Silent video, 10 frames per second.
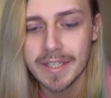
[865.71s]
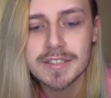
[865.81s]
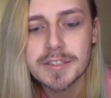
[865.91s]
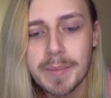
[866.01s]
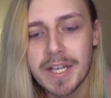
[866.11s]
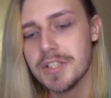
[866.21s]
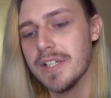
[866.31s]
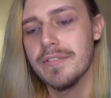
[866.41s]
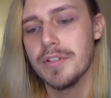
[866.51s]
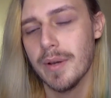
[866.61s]

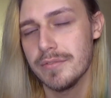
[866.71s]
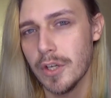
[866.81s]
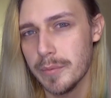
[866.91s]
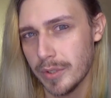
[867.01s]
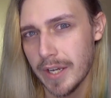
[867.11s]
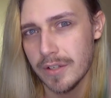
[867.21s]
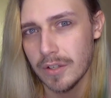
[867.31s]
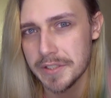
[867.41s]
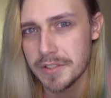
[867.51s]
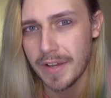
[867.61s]
especially if you have no prior
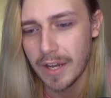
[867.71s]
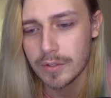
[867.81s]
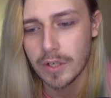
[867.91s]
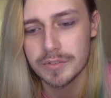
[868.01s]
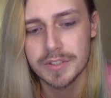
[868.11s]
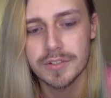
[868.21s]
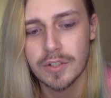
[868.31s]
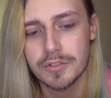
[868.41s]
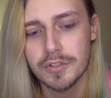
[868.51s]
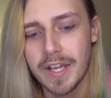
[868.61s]
knowledge of how cults
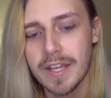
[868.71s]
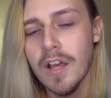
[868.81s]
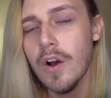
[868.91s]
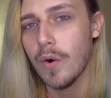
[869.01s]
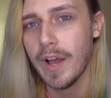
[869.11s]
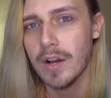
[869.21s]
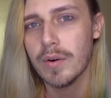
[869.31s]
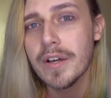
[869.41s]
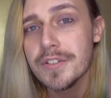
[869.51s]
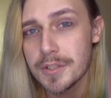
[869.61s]
indoctrinate or how
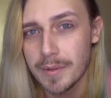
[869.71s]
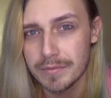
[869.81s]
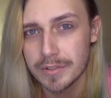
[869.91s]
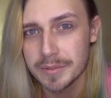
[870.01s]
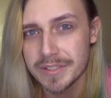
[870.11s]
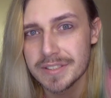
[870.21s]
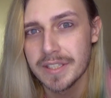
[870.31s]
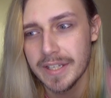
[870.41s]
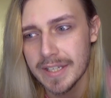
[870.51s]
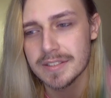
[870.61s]
undue influence
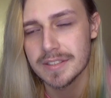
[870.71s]
is